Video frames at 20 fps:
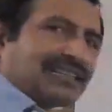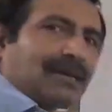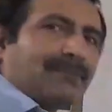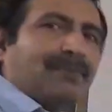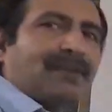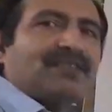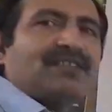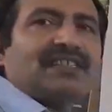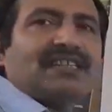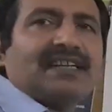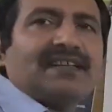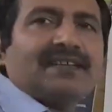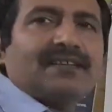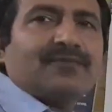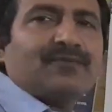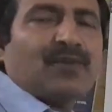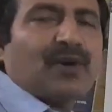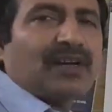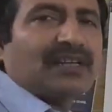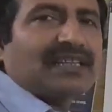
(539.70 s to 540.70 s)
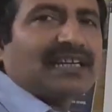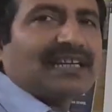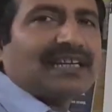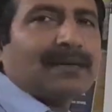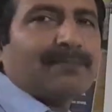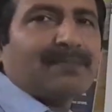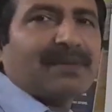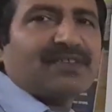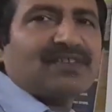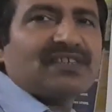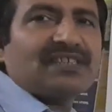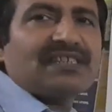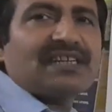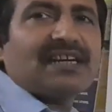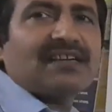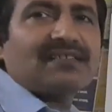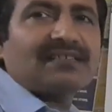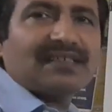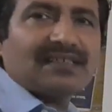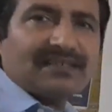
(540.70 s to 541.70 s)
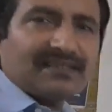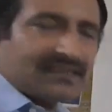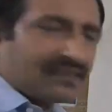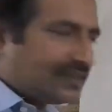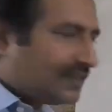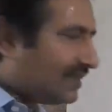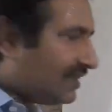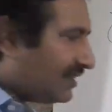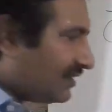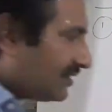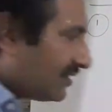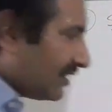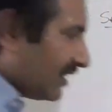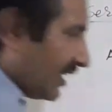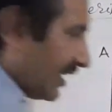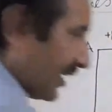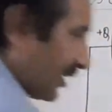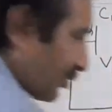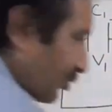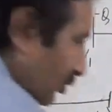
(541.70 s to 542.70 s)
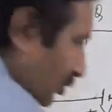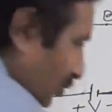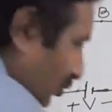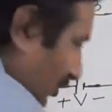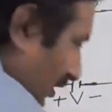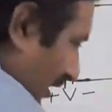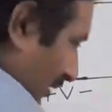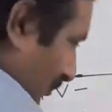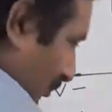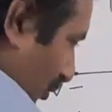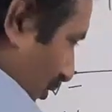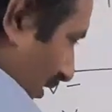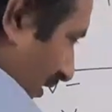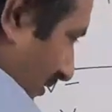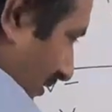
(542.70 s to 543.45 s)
capacitance for the capacitors in series, so you can put a